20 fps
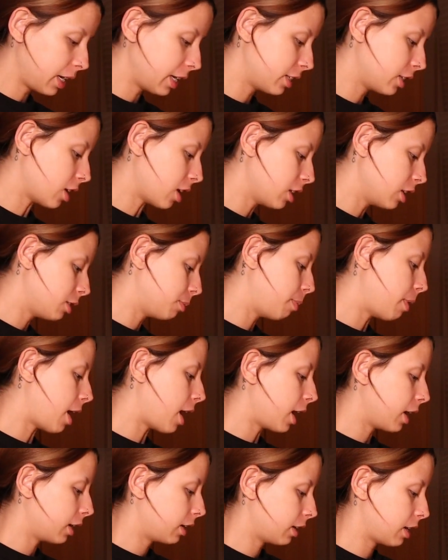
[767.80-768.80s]
and I saw this
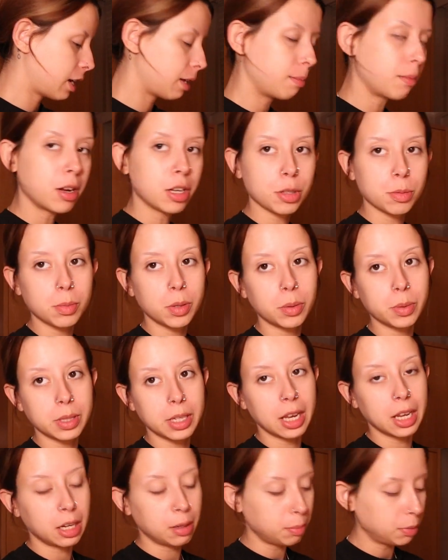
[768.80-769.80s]
bag and Mosmo was
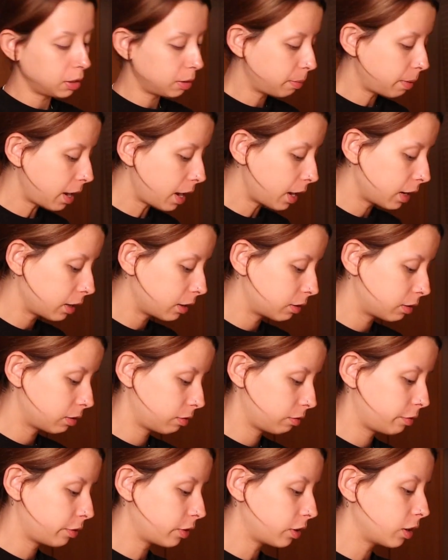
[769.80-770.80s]
getting me a bag
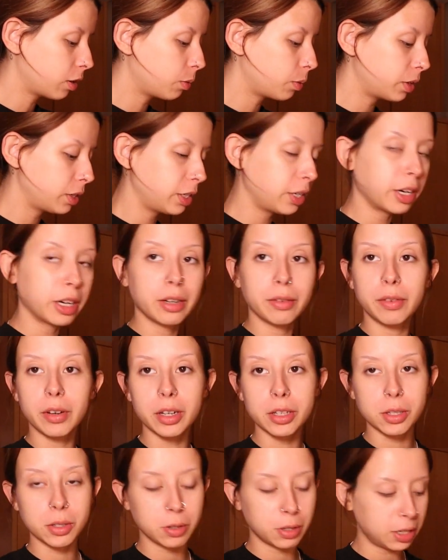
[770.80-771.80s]
for our 1-year
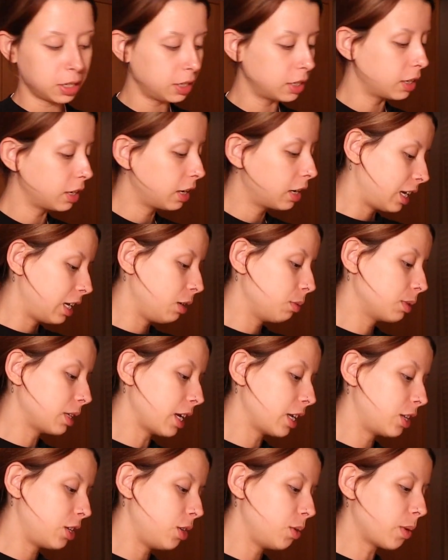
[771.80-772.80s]
anniversary. And he was
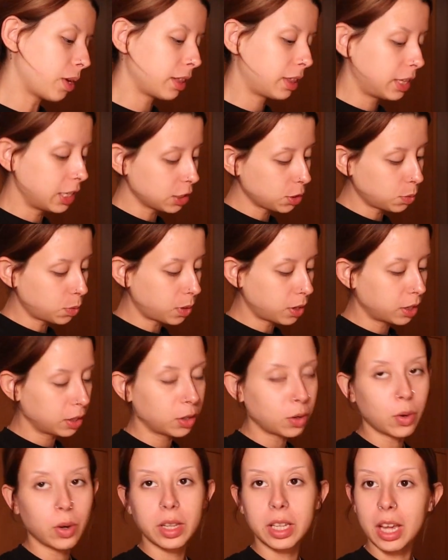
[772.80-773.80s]
like, do you want this one
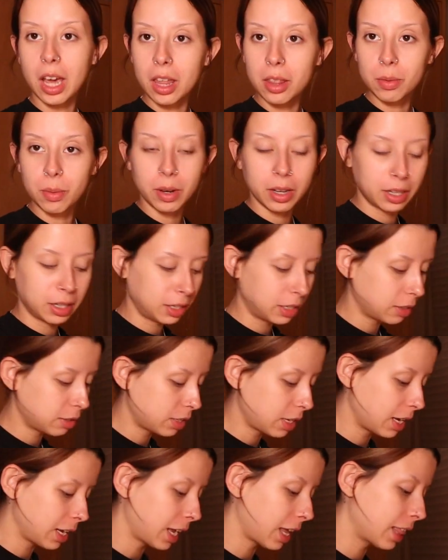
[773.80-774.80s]
or the other one? And I was
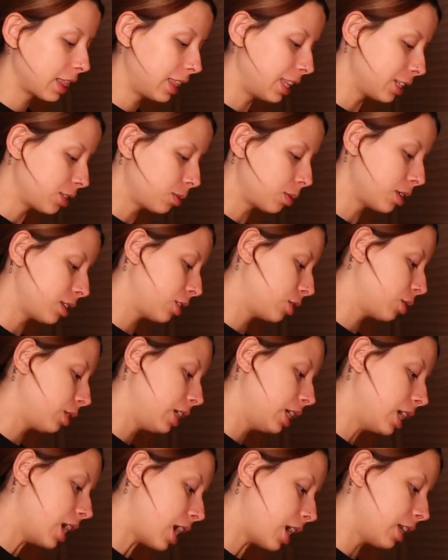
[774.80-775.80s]
like, this one. So
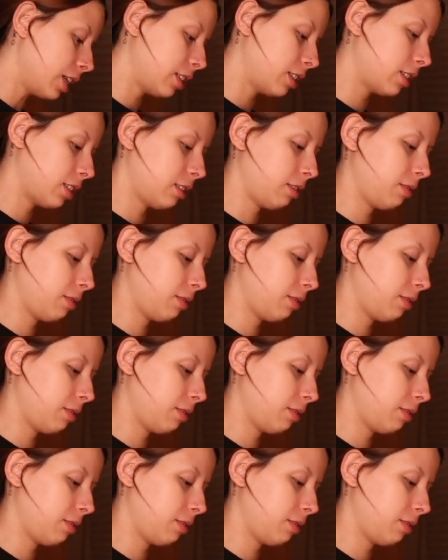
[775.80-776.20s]
he got it.